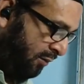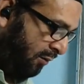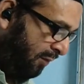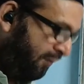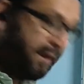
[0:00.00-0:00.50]

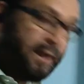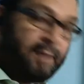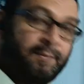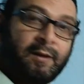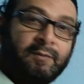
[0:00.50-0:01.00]
value of A
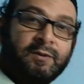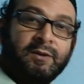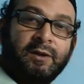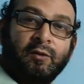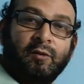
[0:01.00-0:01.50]
becomes
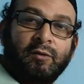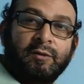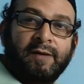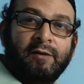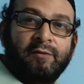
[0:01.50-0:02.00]
0,
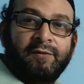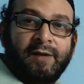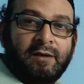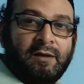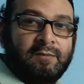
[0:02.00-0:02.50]
the value of
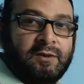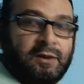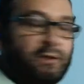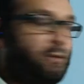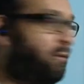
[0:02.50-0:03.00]
A comes
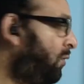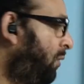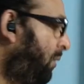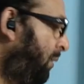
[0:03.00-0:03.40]
0.